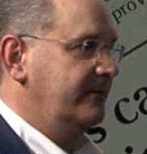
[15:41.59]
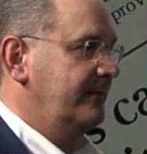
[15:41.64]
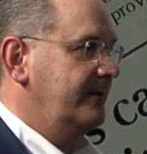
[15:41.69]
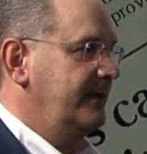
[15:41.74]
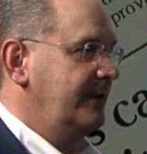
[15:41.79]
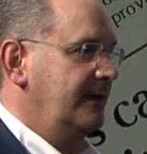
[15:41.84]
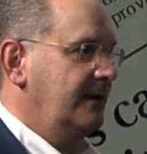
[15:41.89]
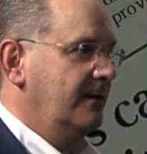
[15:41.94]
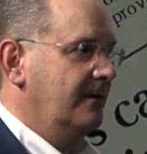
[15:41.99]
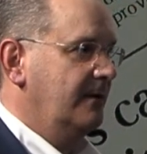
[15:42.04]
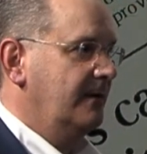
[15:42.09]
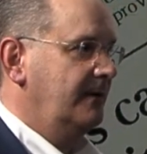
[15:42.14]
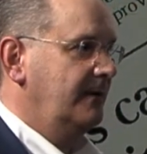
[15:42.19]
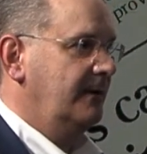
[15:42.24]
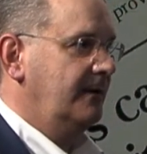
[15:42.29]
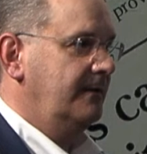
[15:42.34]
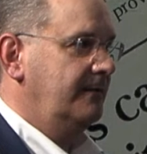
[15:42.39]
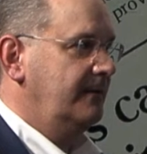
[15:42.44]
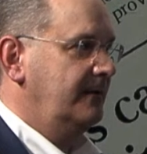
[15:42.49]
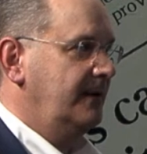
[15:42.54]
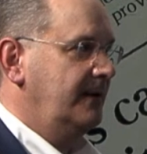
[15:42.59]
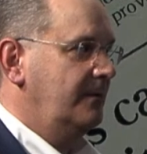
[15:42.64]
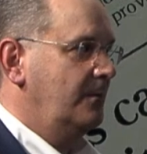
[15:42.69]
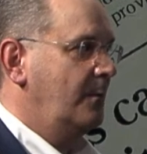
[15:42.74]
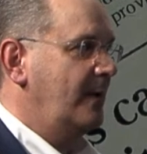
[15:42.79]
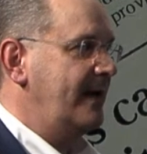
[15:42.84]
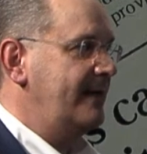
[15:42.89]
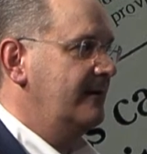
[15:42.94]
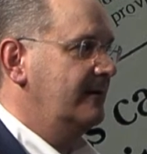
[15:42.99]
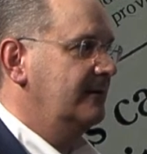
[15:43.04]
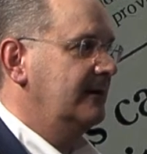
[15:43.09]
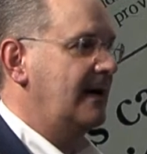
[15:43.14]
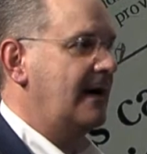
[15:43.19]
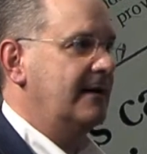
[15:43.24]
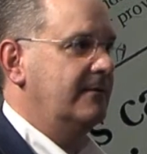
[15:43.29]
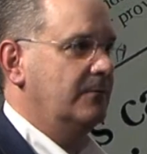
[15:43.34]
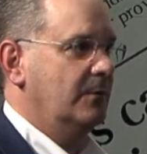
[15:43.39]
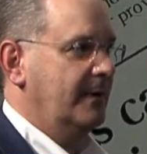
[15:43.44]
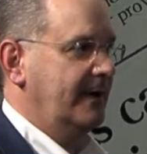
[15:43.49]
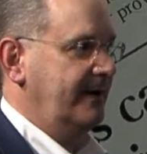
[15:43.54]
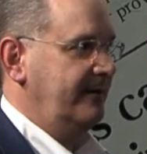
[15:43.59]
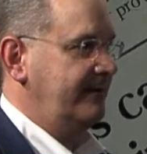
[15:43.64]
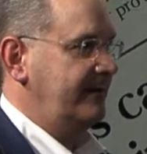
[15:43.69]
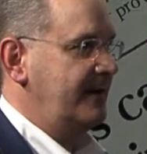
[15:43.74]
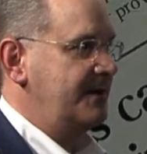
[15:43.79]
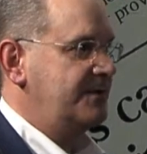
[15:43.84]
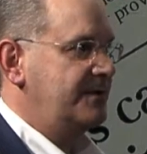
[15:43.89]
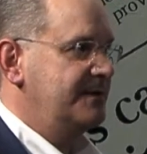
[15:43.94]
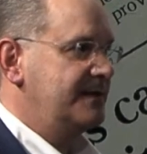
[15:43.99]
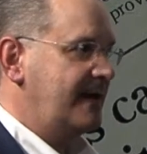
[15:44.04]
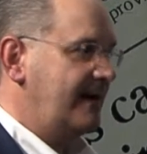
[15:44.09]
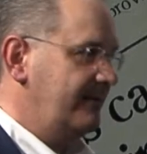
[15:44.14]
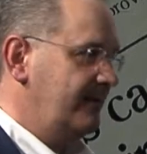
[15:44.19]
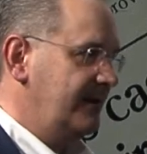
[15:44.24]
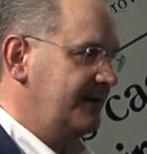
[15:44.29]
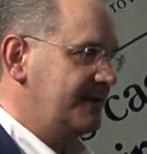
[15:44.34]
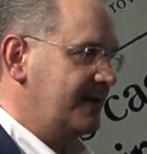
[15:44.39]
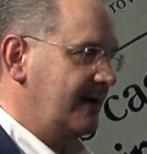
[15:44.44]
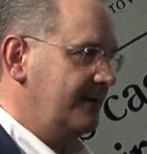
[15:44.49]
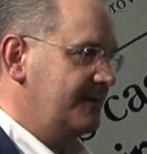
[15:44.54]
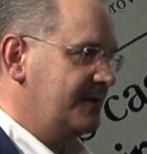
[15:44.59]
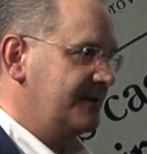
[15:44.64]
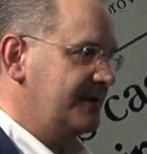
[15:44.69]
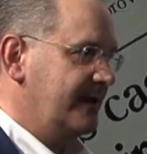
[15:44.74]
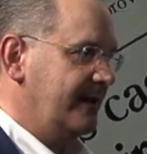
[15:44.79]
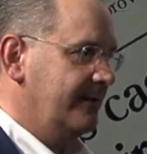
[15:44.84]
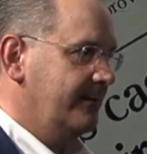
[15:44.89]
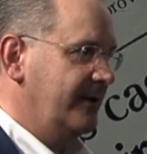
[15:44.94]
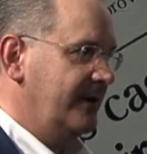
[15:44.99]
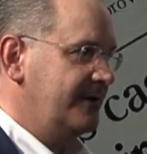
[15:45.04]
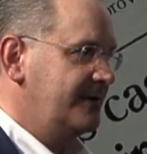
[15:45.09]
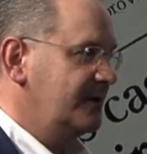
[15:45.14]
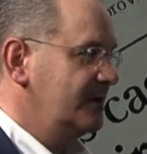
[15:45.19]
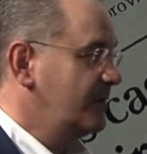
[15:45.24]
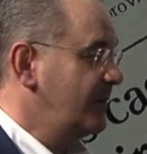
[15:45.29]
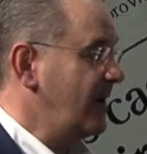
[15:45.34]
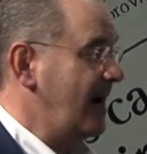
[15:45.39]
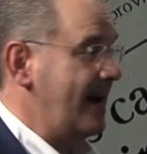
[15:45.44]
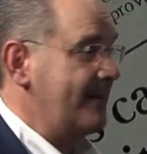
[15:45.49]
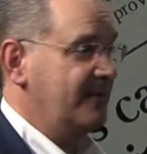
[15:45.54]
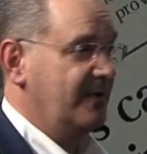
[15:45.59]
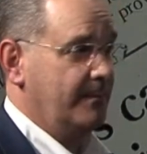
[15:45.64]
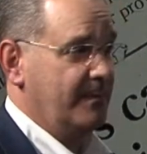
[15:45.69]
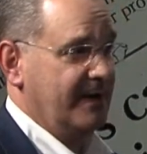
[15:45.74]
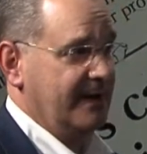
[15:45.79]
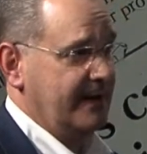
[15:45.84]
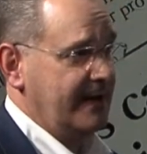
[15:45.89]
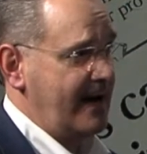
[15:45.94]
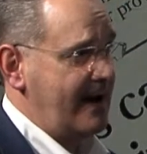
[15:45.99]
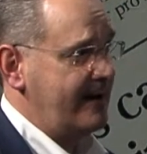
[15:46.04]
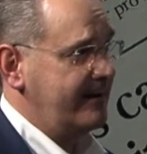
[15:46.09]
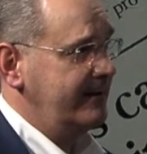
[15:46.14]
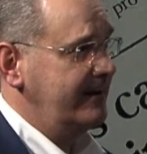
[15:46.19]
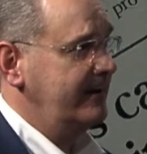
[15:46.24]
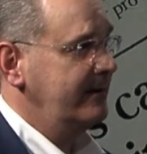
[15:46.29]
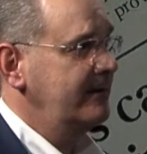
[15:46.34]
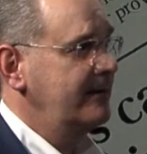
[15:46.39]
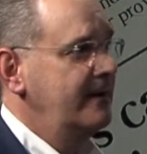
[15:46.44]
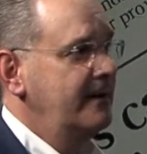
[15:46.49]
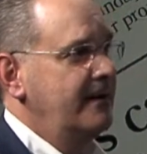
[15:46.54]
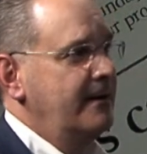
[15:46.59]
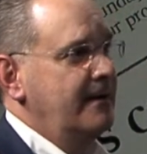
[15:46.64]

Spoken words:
for the year in the way that a lot of organizations have these types of celebrations, perhaps a big gala,